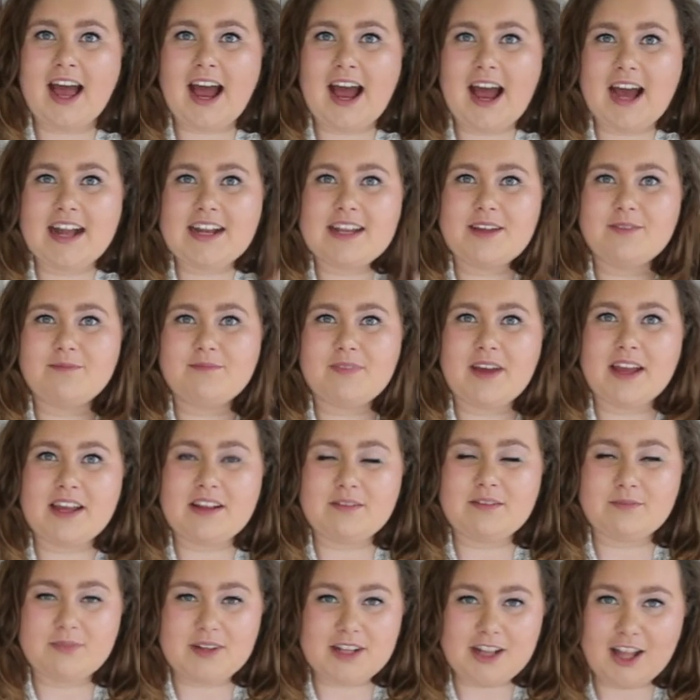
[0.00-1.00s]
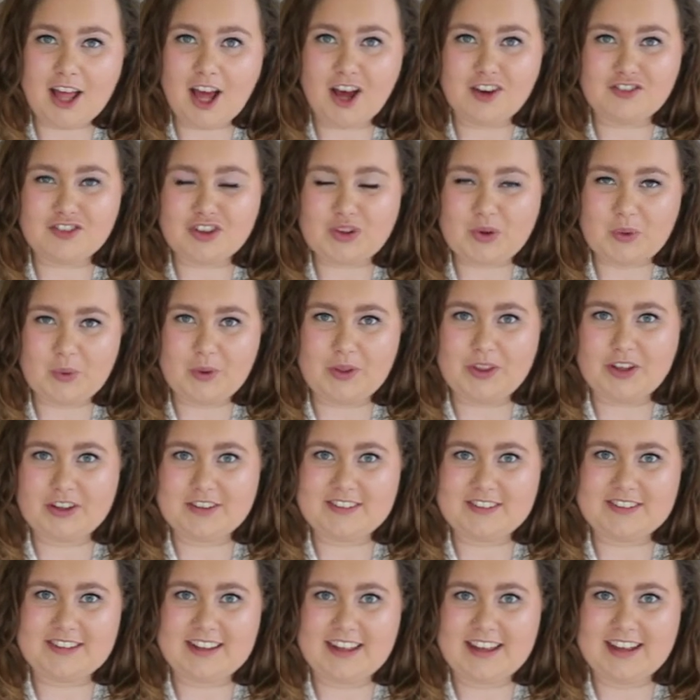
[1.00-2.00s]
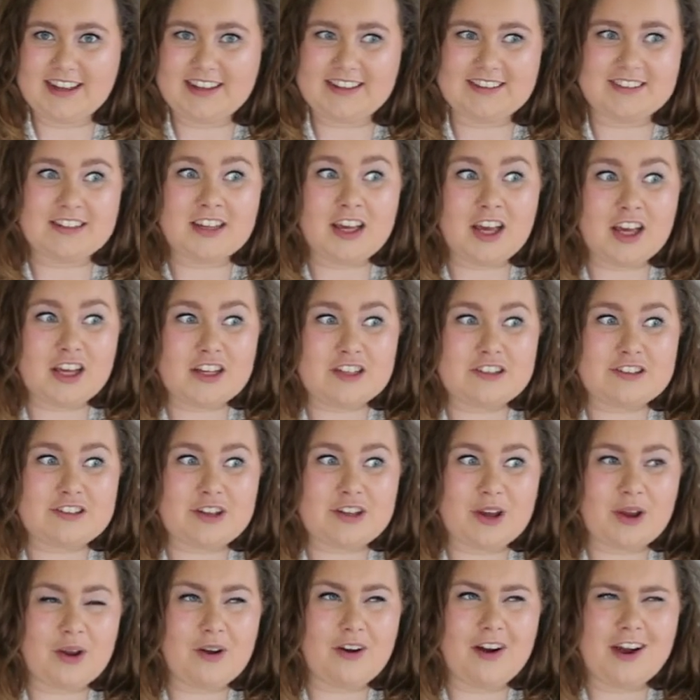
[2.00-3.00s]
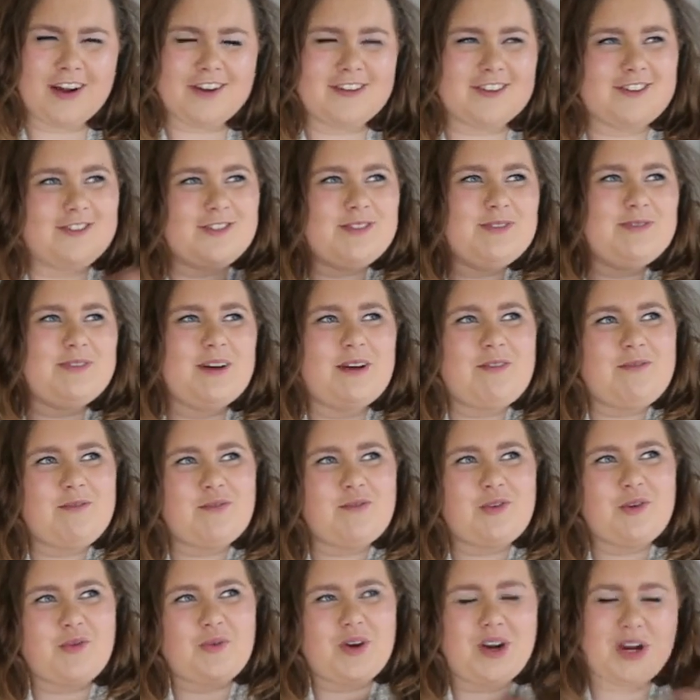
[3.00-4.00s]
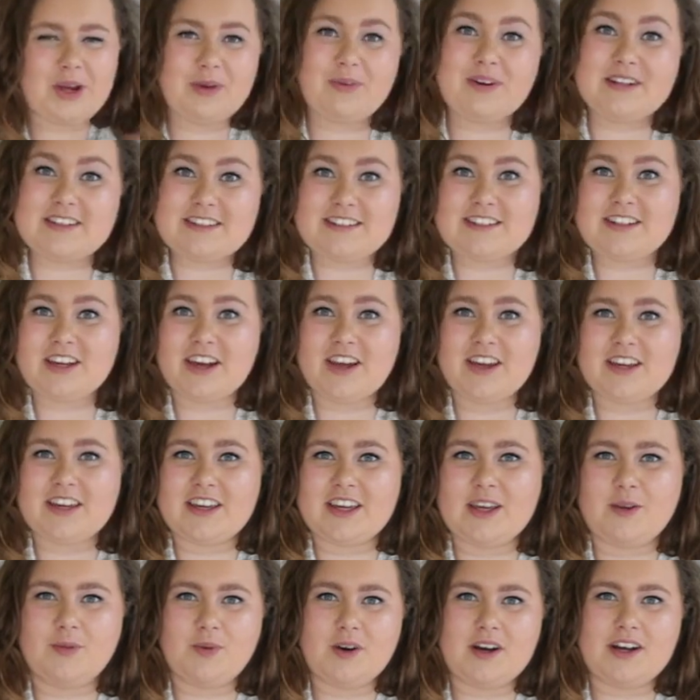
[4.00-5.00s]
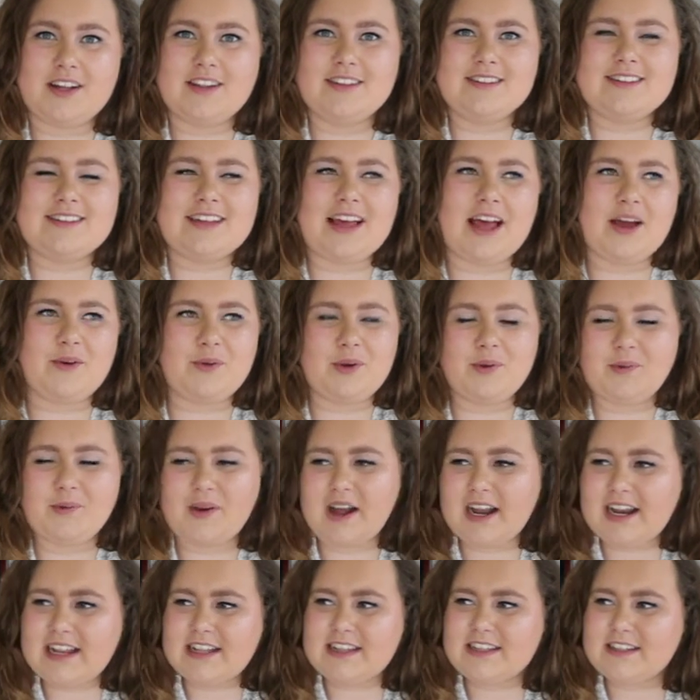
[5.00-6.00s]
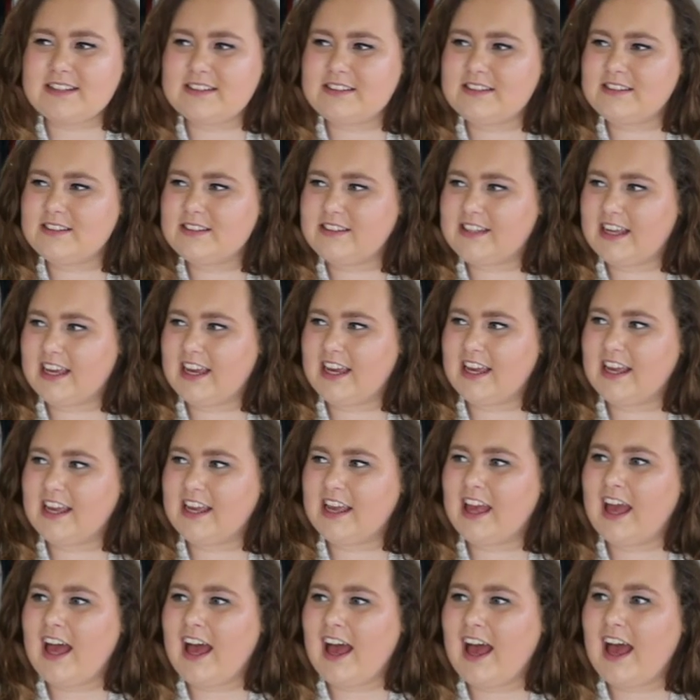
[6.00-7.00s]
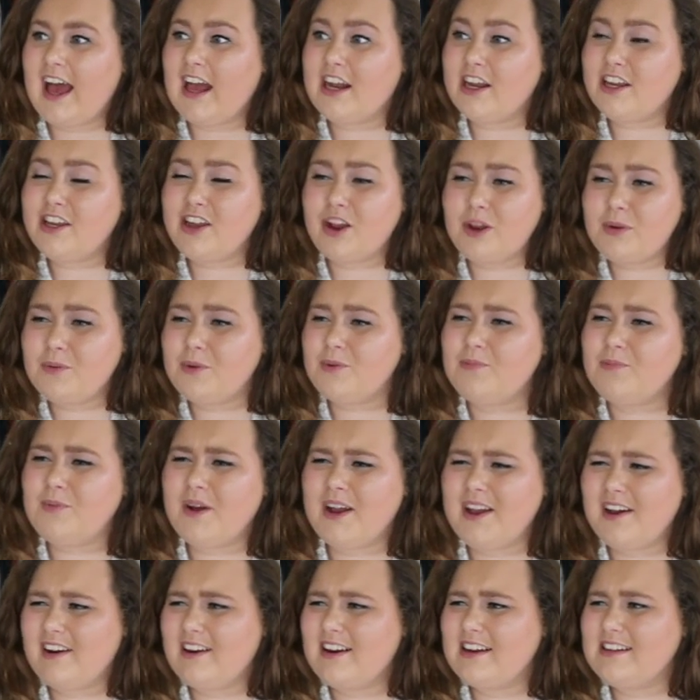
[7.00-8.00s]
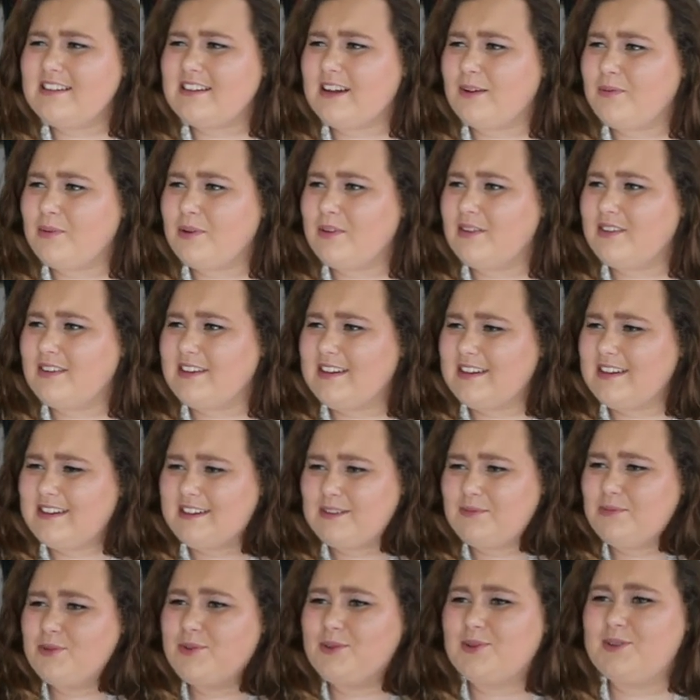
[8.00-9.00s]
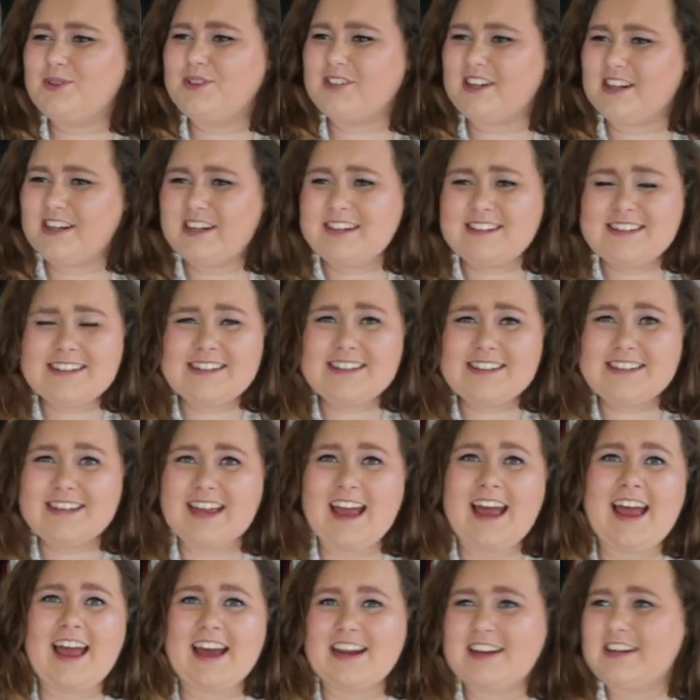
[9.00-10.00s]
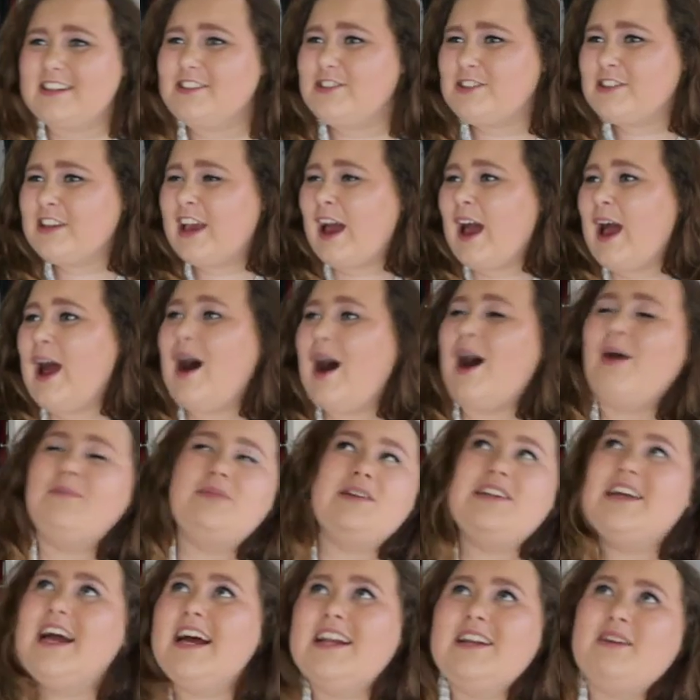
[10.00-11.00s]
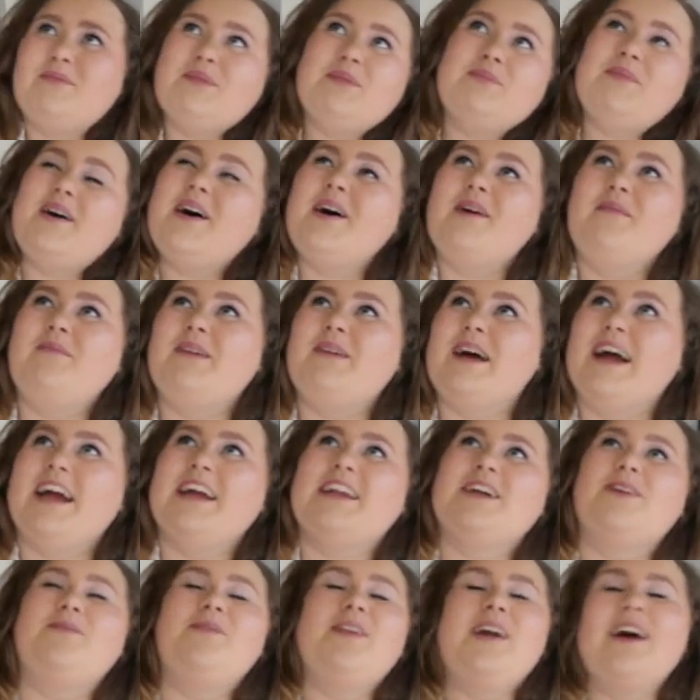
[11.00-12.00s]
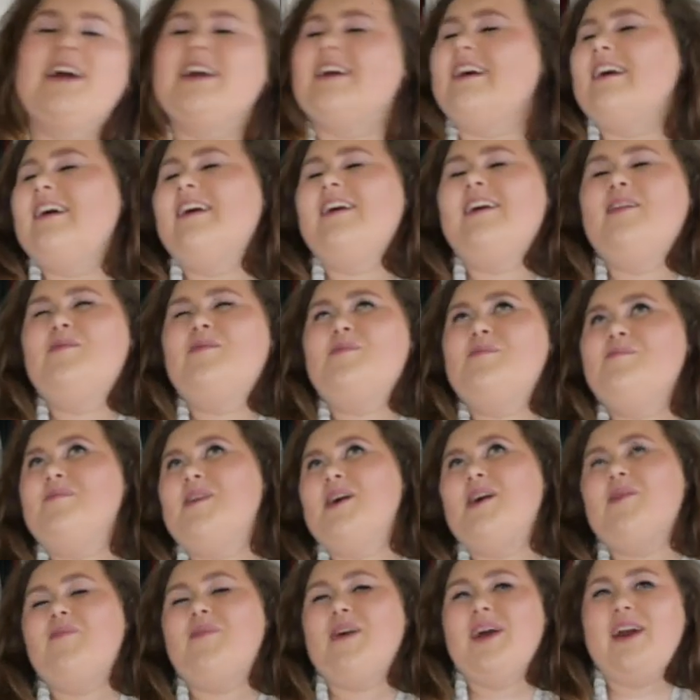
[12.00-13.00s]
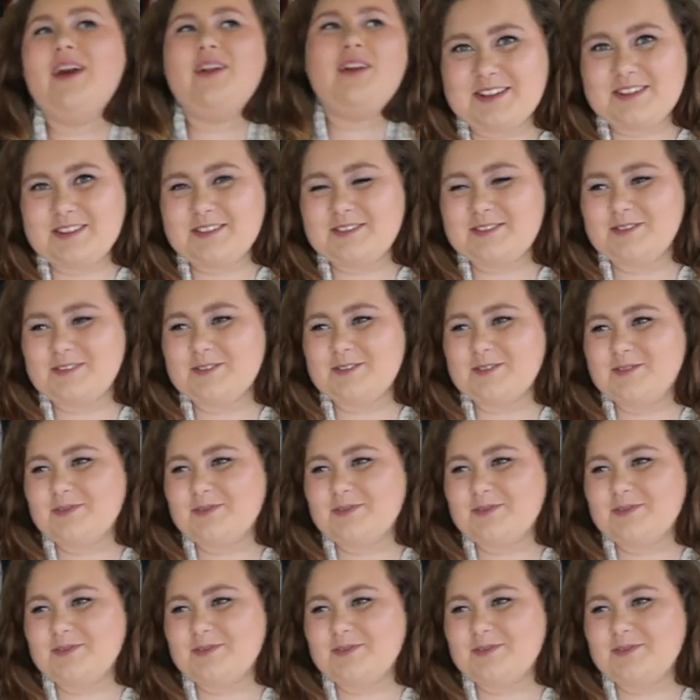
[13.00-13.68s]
And it made me love all those things. So I just remember when I went to Turkey once and we went in the sea and I opened my eyes up in the water and I didn't care, and I'll pretend I'm a mermaid. I'm like, oh, I'm a mermaid.